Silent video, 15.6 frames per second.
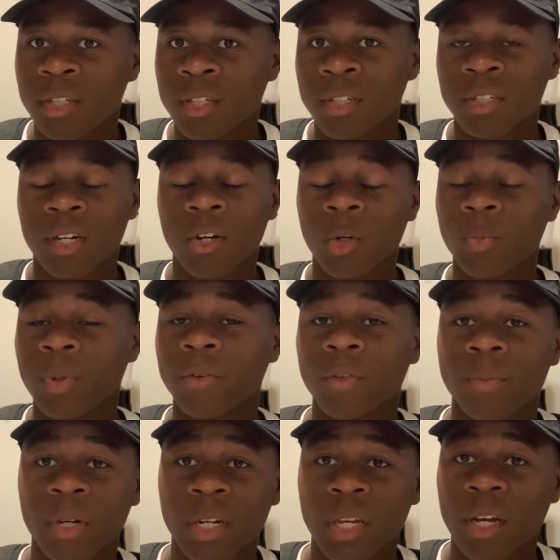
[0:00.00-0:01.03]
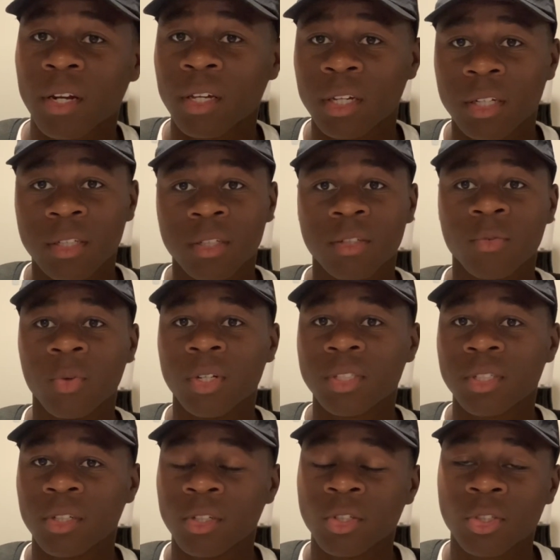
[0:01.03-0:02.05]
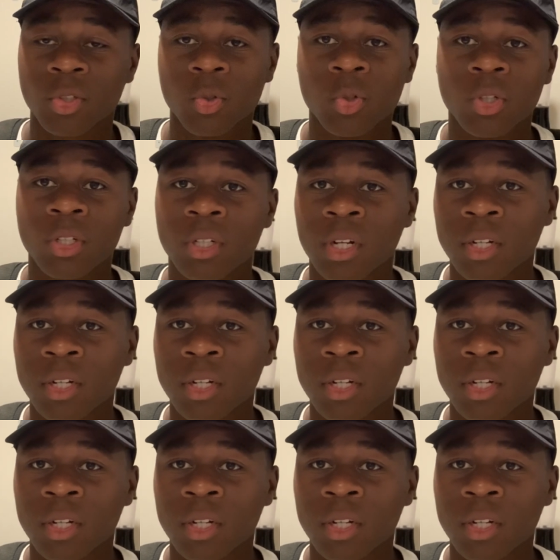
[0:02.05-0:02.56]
I hope everybody had a good rest of their school year.